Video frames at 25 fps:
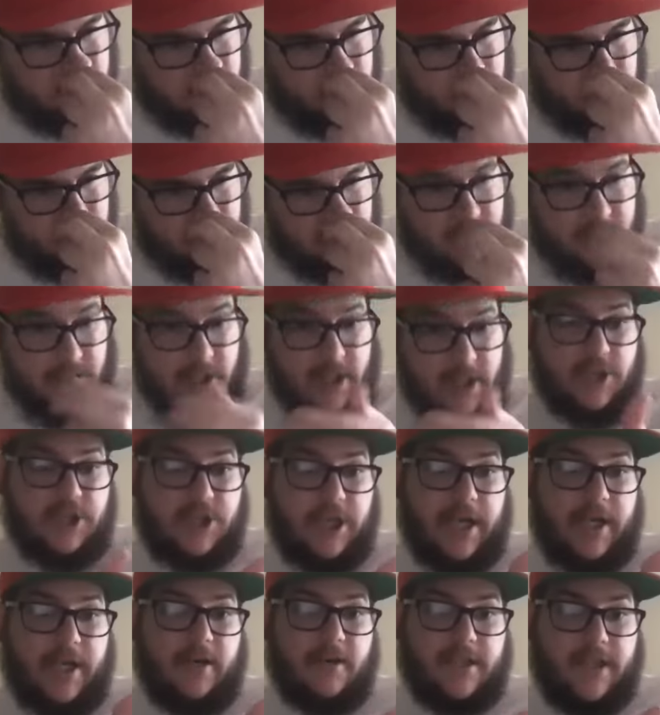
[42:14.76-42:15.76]
See, and
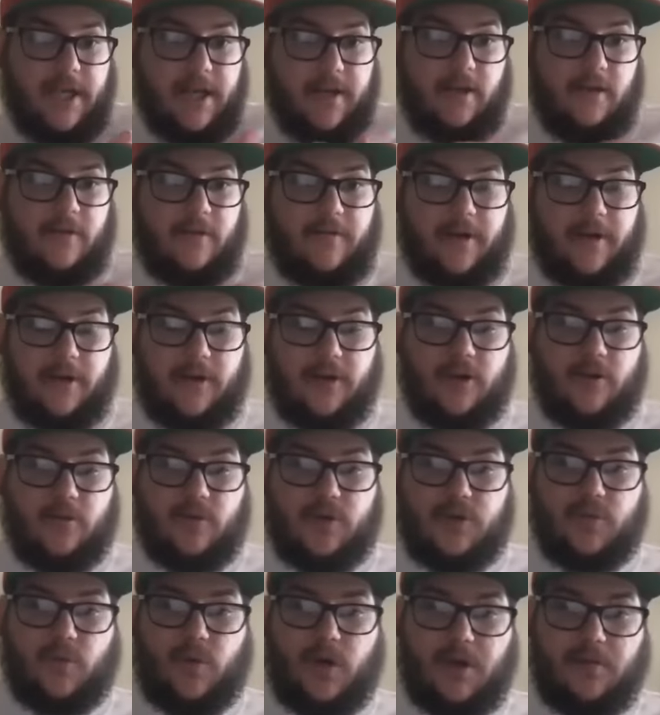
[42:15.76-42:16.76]
Shake Your Tail Feather
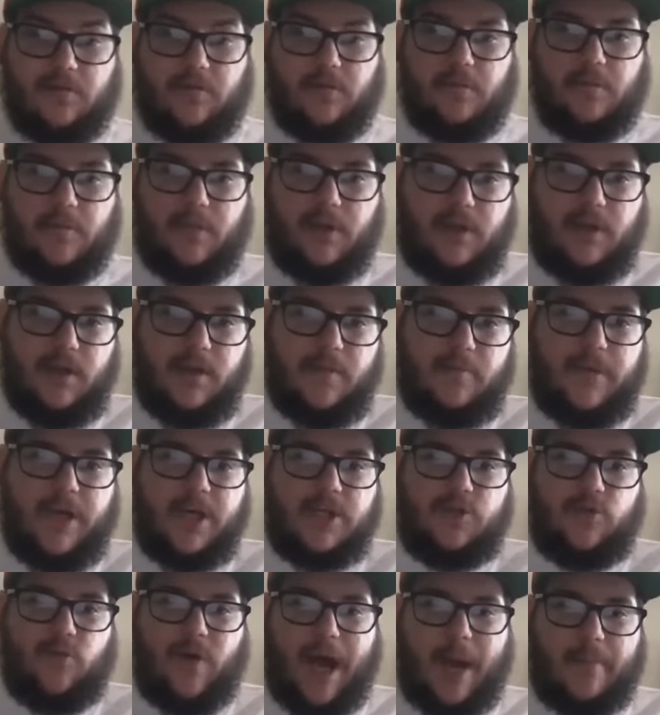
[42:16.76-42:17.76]
was one of them.
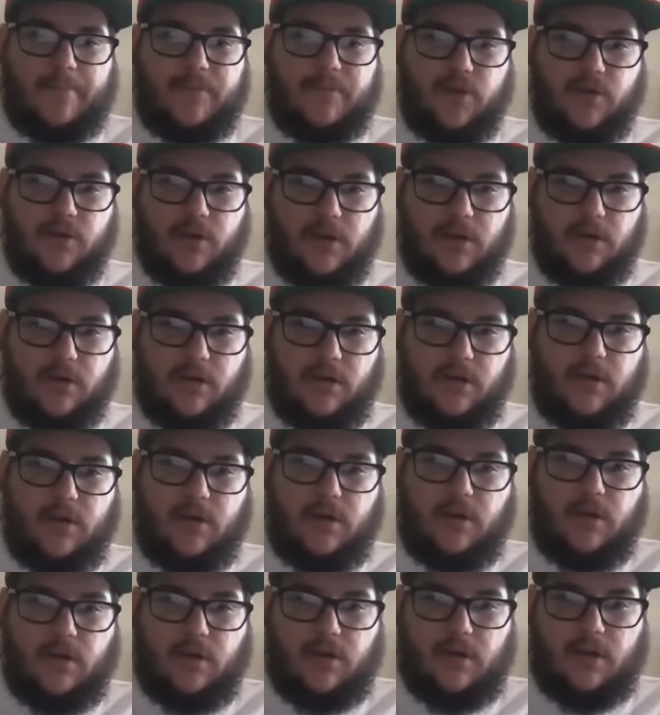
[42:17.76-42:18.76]
Best rap duo
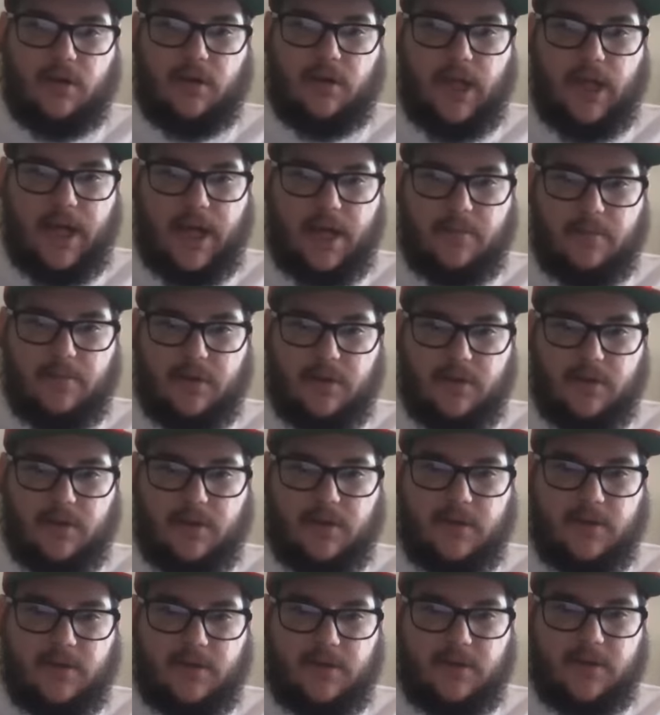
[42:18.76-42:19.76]
collab,
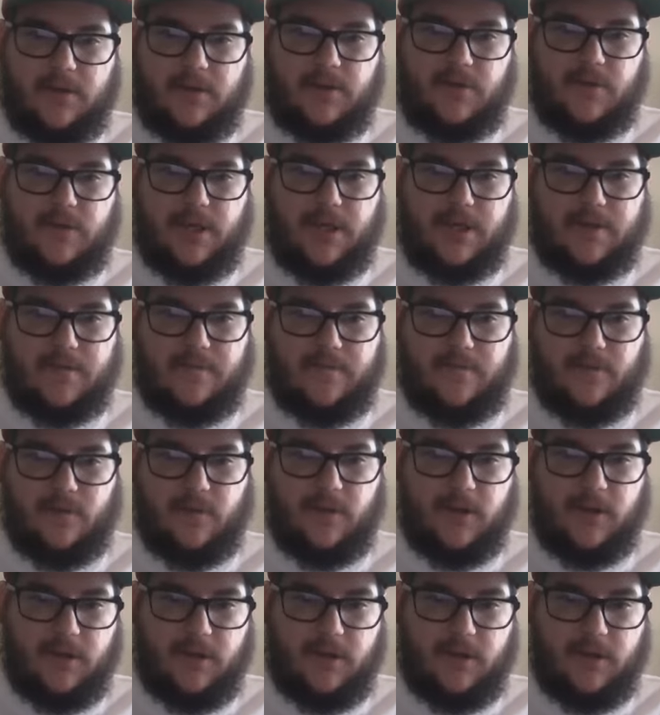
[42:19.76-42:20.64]
2004.